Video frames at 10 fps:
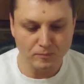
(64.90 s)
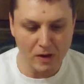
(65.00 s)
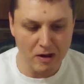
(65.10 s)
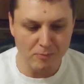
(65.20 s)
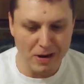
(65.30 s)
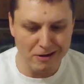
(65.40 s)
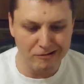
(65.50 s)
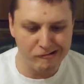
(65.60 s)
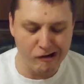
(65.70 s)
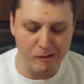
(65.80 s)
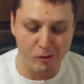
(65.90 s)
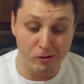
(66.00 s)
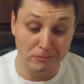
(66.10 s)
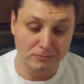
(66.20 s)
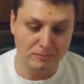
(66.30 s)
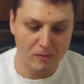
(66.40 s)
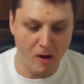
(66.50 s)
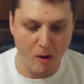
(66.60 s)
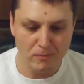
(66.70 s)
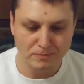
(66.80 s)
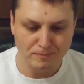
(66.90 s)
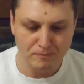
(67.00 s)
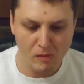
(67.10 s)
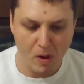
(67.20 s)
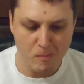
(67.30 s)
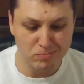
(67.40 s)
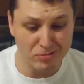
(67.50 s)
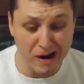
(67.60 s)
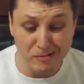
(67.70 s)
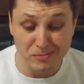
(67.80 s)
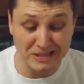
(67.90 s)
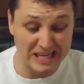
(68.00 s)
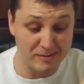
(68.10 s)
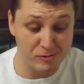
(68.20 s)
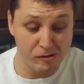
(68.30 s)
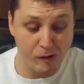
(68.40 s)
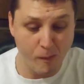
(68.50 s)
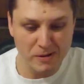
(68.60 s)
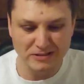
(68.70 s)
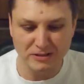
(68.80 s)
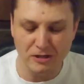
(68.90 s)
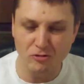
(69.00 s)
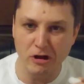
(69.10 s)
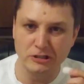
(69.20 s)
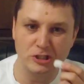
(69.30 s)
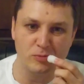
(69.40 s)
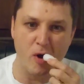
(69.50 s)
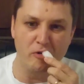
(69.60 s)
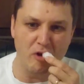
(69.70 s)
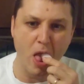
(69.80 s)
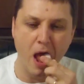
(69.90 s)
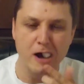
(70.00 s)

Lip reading: Now, biodegradable. Probably edible. It tastes like cheese puff